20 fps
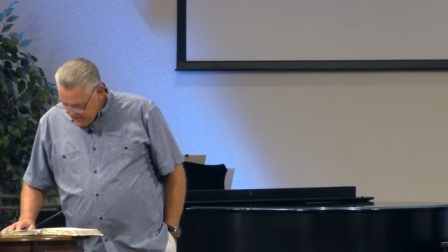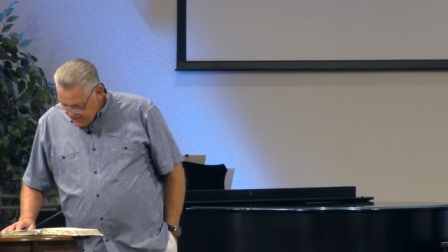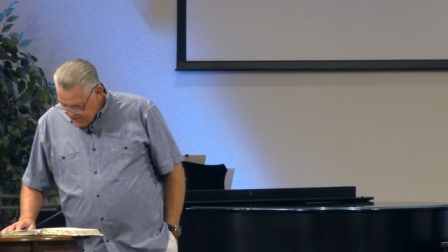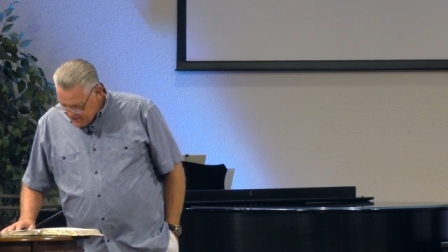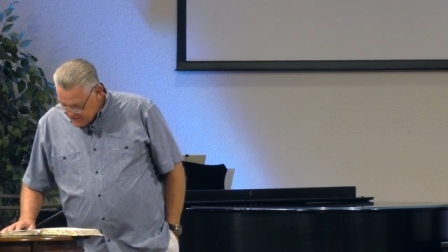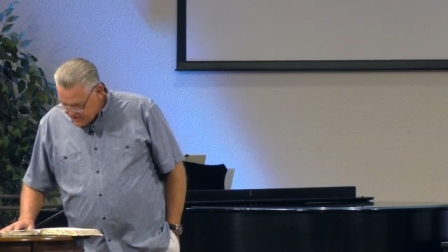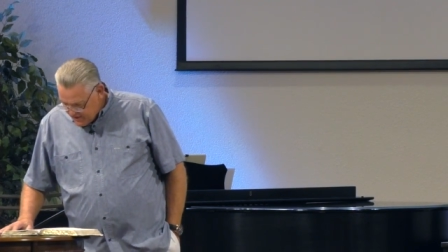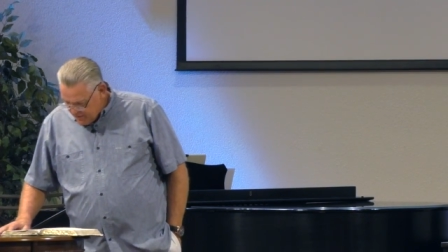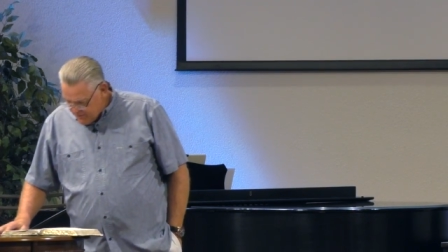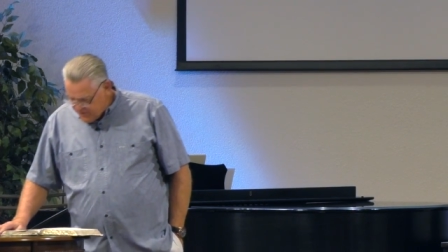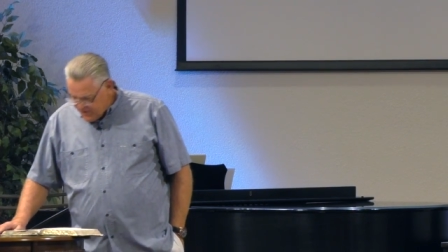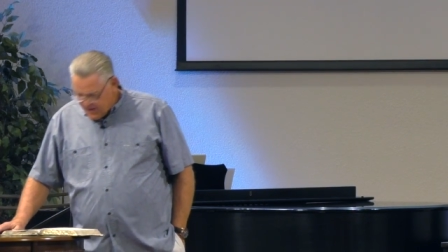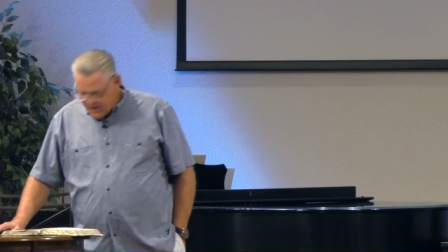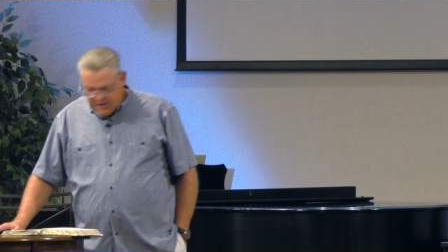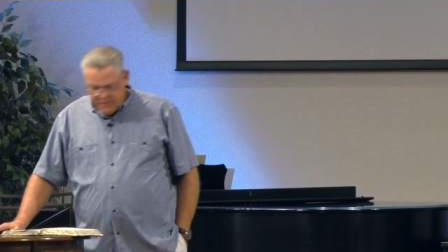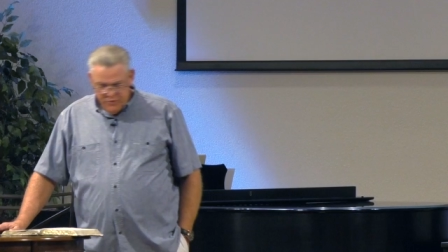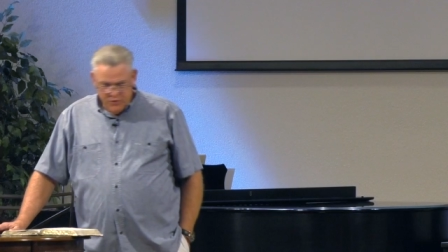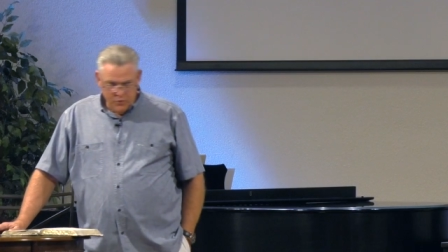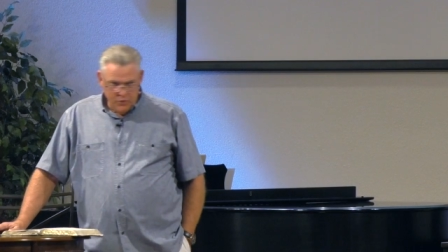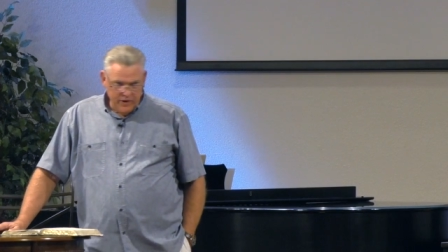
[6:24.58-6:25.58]
And
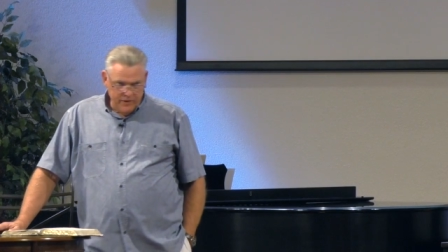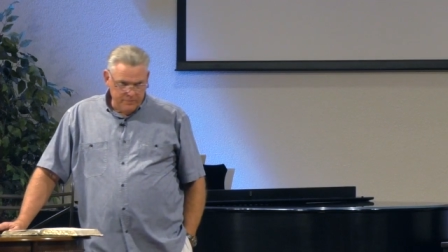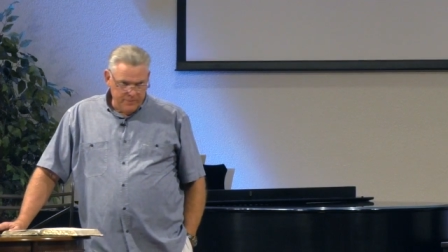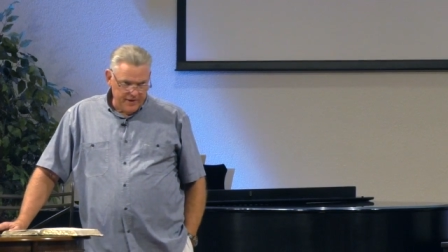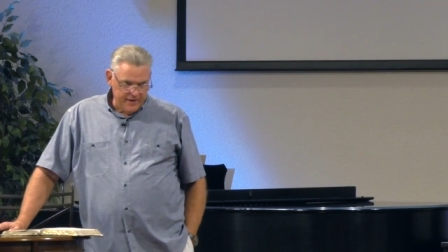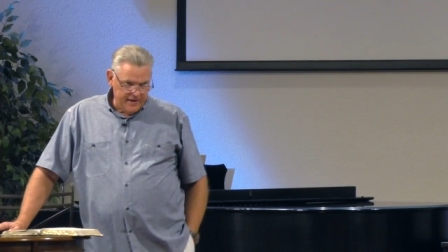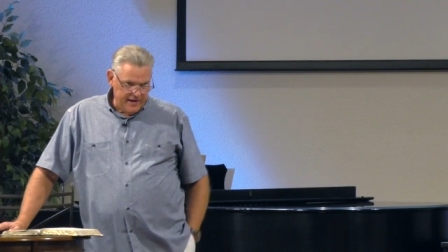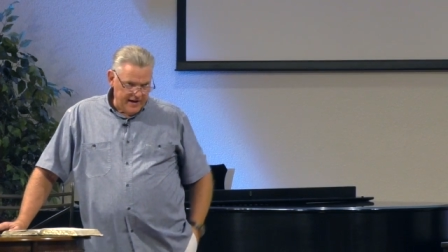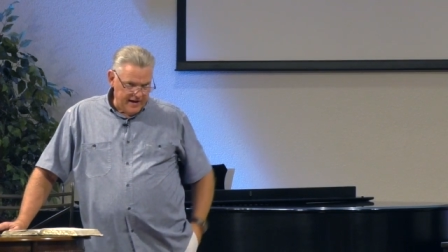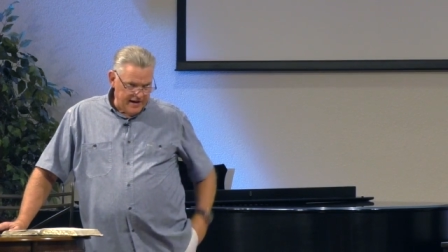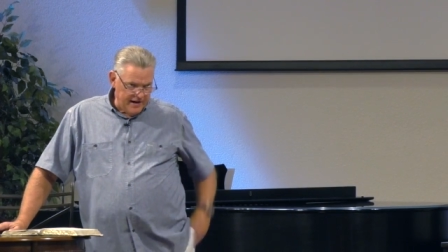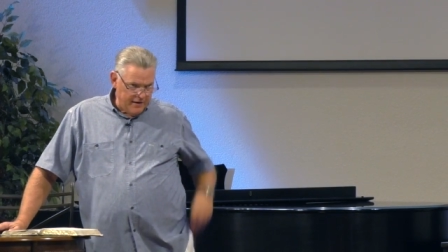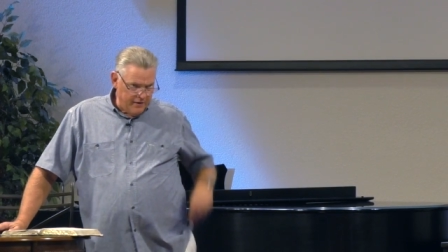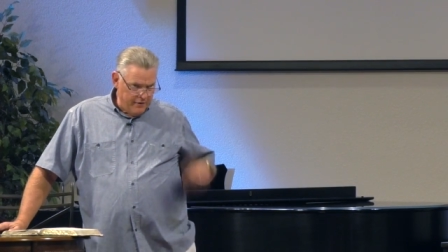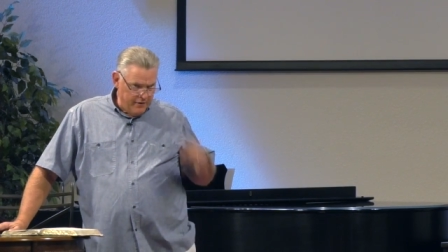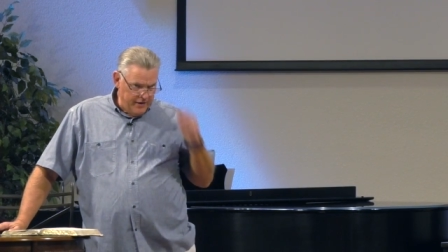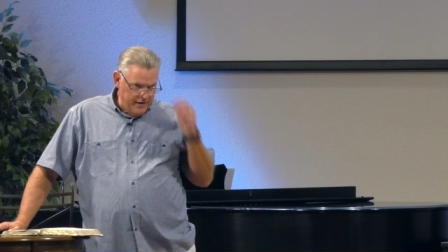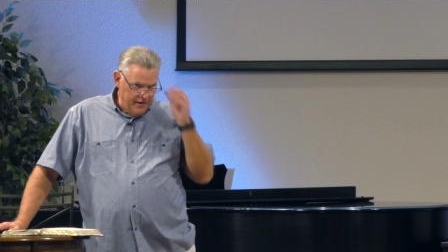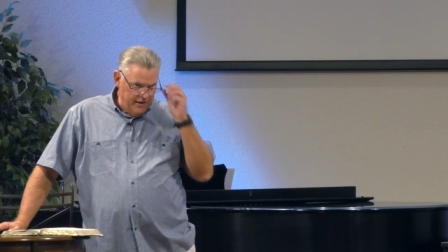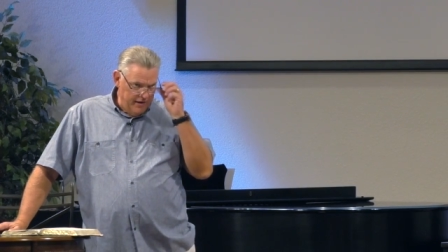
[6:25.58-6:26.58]
sometimes we've been
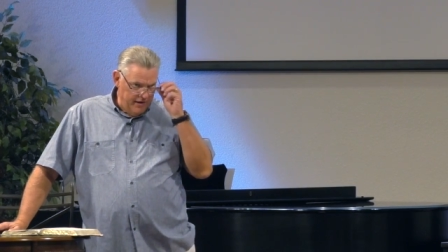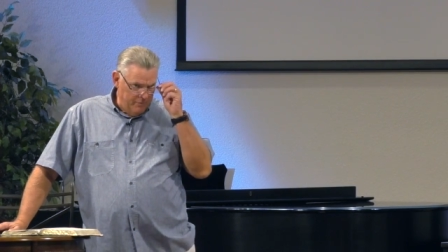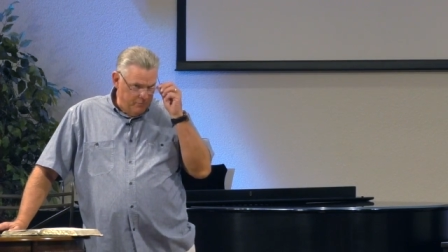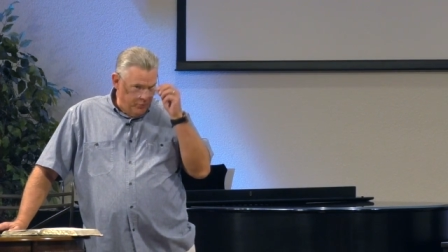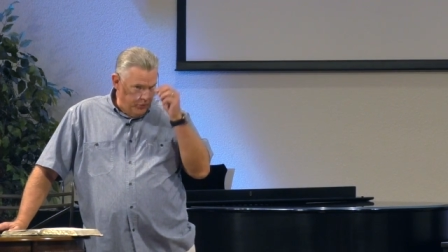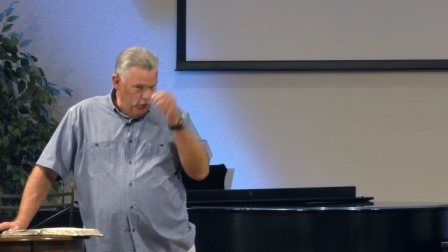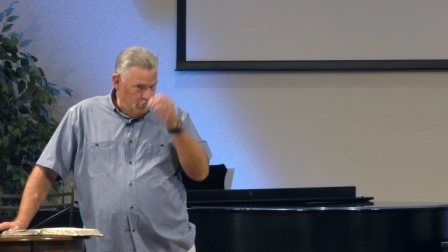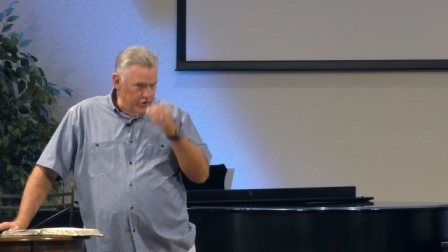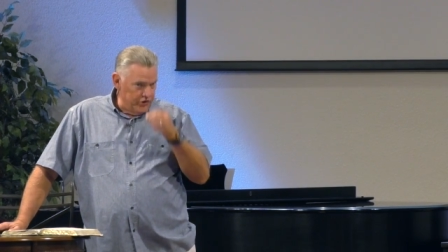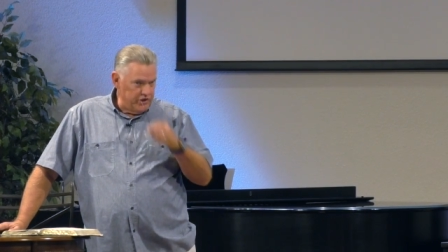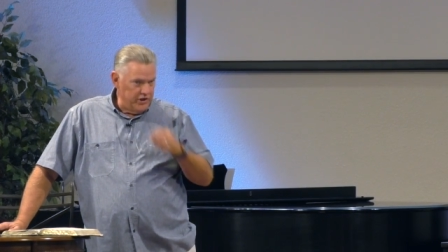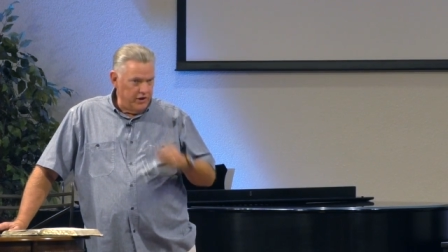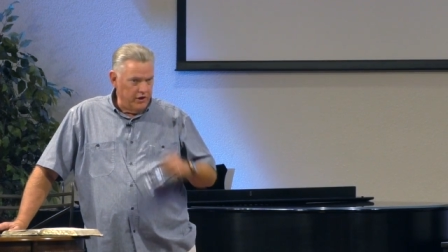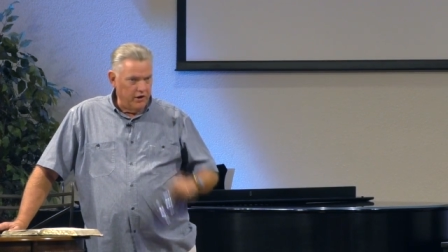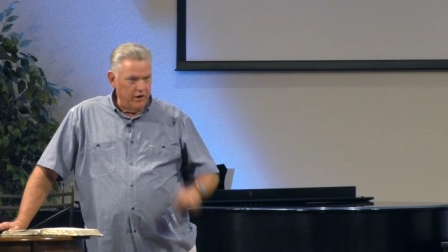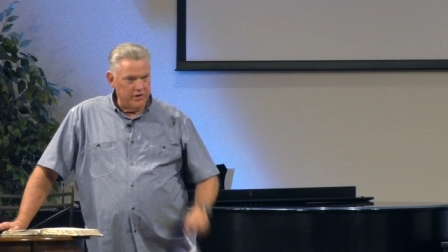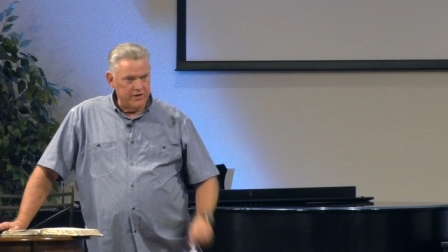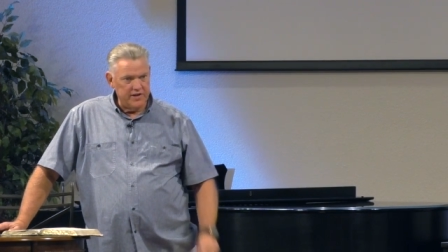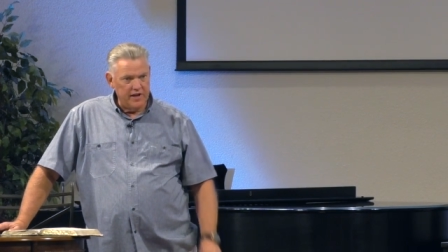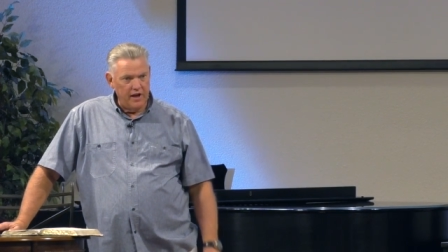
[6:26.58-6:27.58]
carrying and pushing
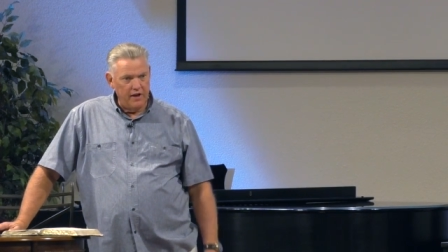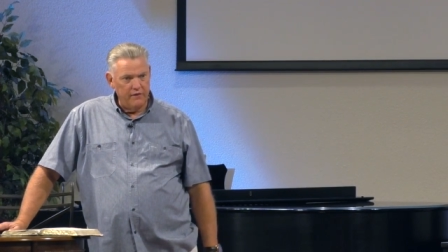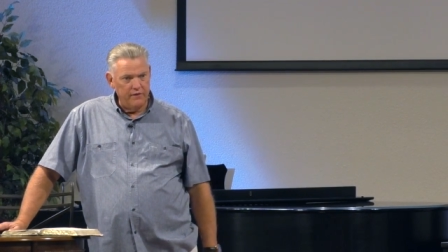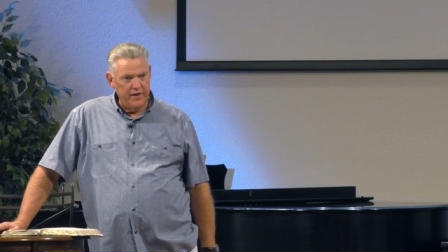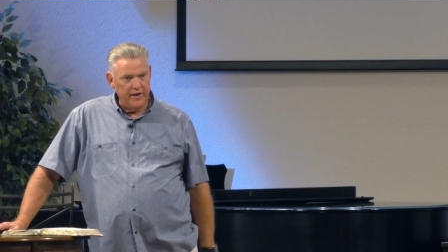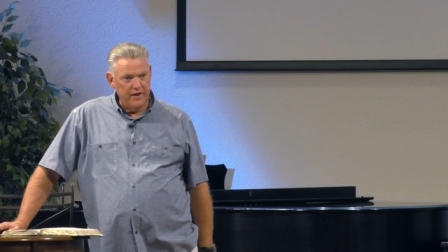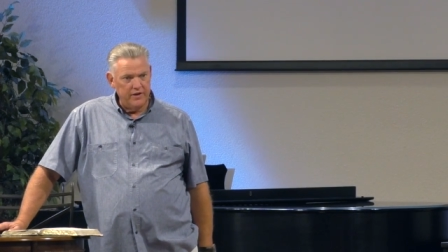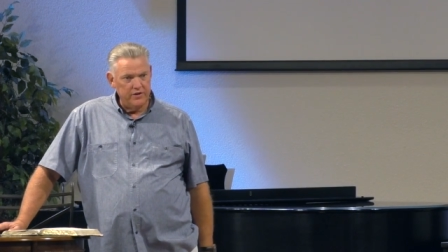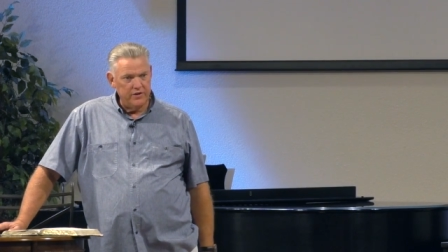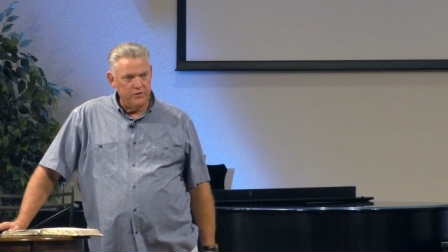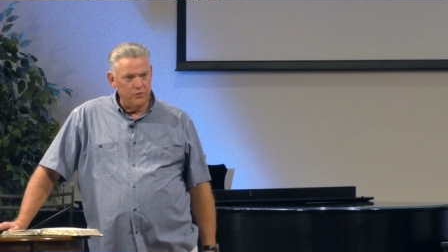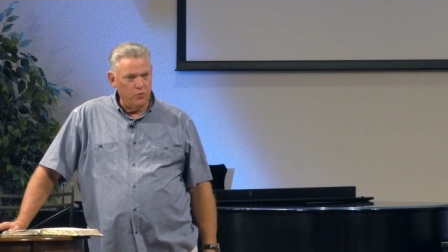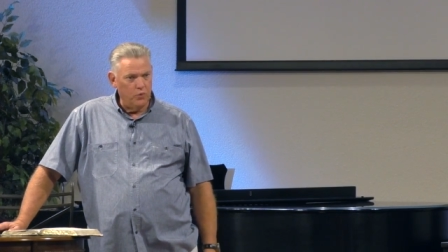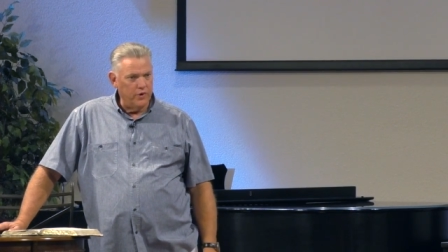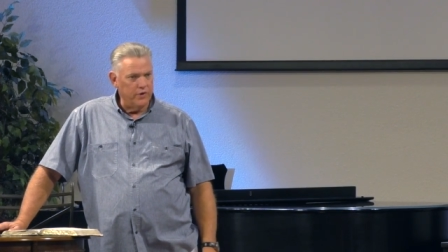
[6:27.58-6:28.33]
our salvation,